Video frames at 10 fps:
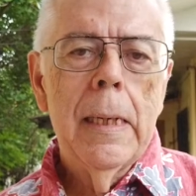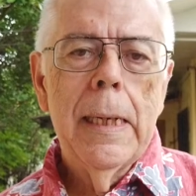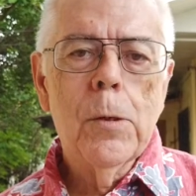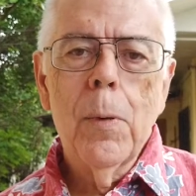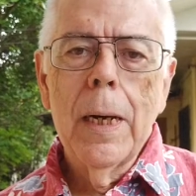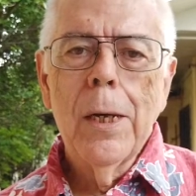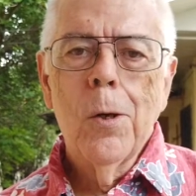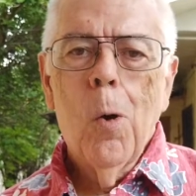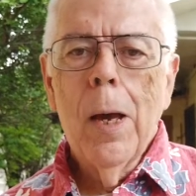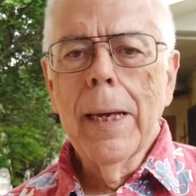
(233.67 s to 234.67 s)
It's really
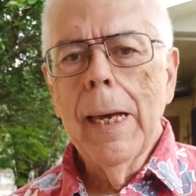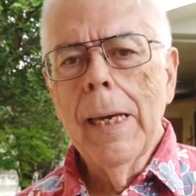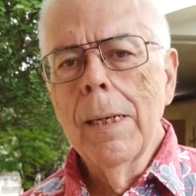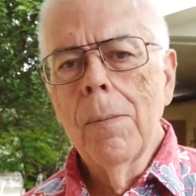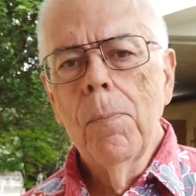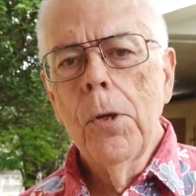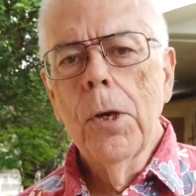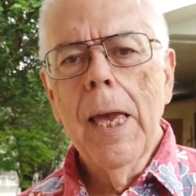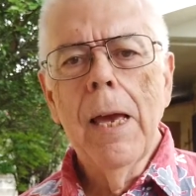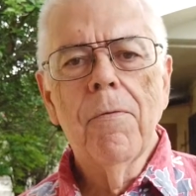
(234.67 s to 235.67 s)
annoying, and you
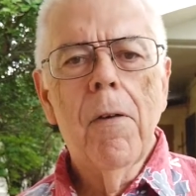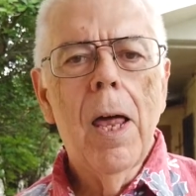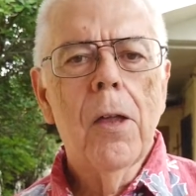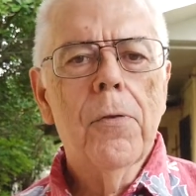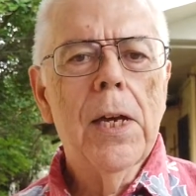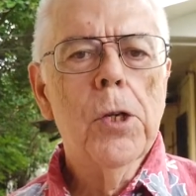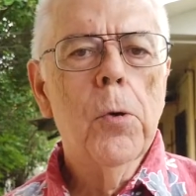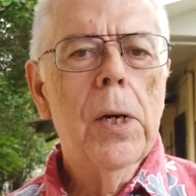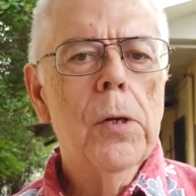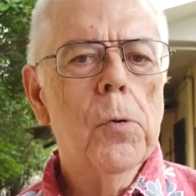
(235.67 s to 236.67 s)
can't follow things
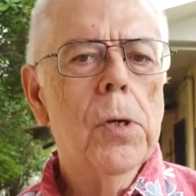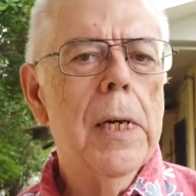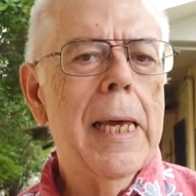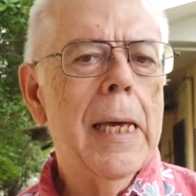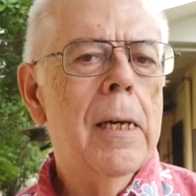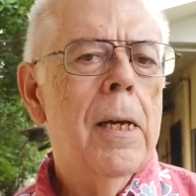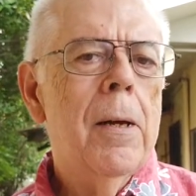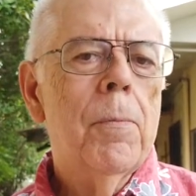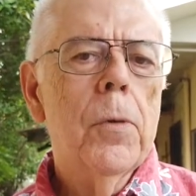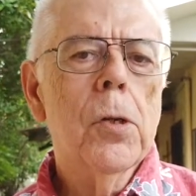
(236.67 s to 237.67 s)
you're interested in.
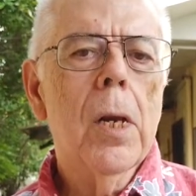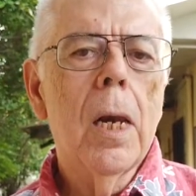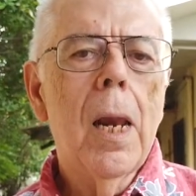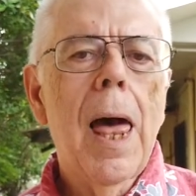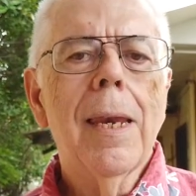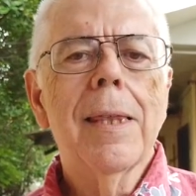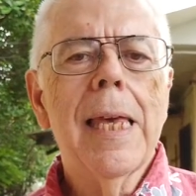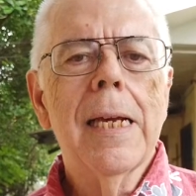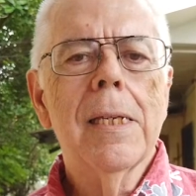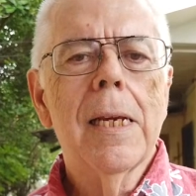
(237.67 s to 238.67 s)
There's a lot of
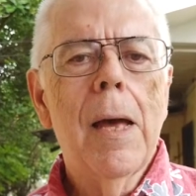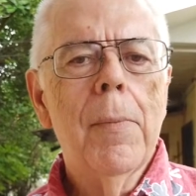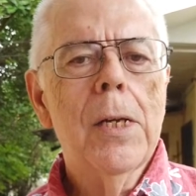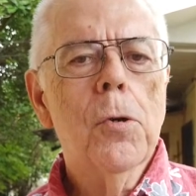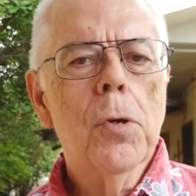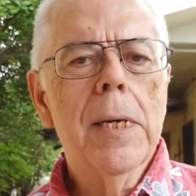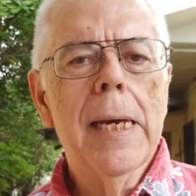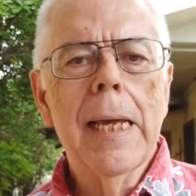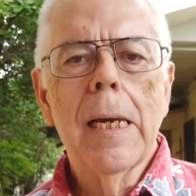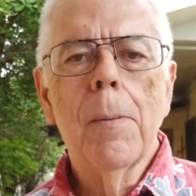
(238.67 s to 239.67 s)
things that I'm interested
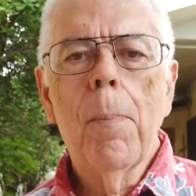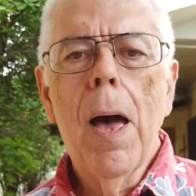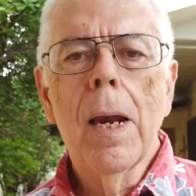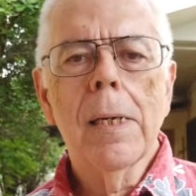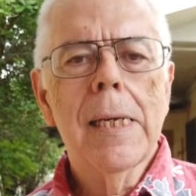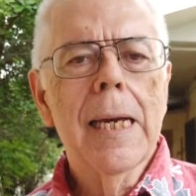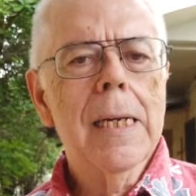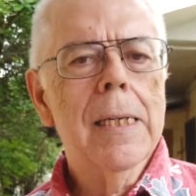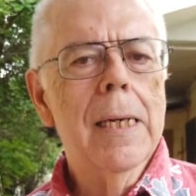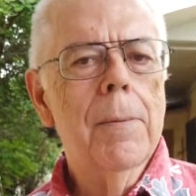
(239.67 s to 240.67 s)
in
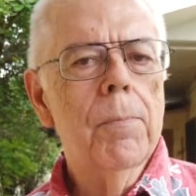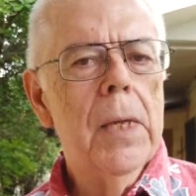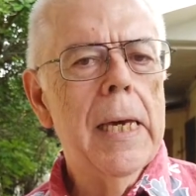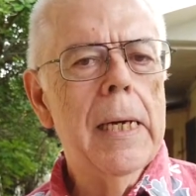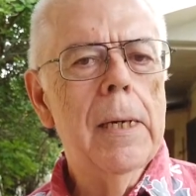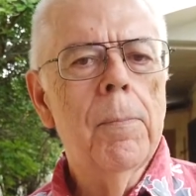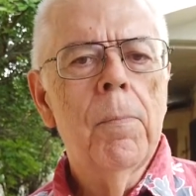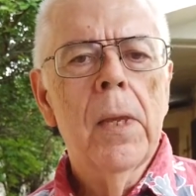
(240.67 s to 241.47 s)
politics and